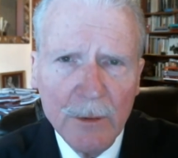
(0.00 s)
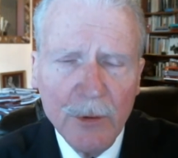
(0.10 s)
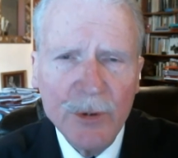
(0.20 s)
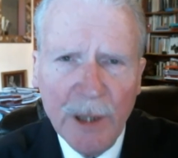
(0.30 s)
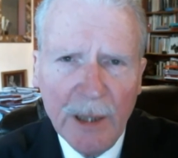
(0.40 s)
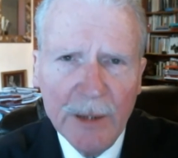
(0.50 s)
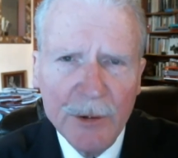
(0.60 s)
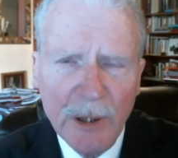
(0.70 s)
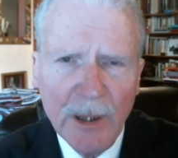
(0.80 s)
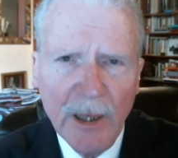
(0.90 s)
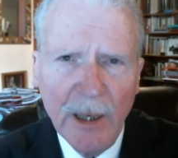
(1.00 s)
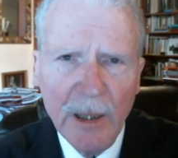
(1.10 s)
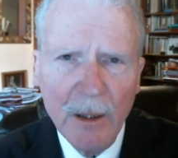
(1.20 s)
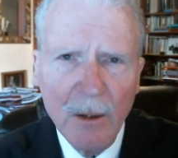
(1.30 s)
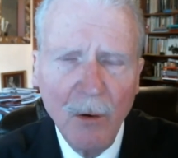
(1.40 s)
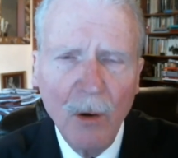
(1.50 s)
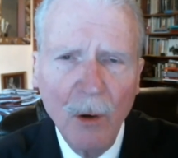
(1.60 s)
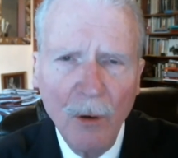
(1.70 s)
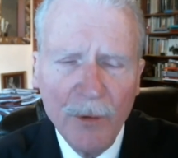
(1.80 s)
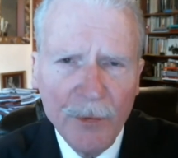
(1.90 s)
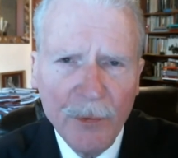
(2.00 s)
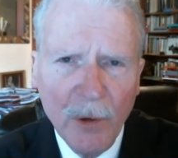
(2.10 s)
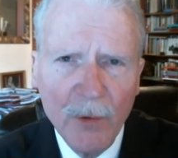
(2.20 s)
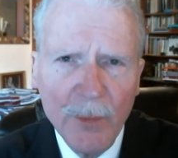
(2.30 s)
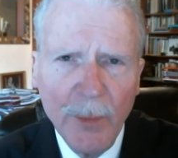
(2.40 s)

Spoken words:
to change the king or overthrow the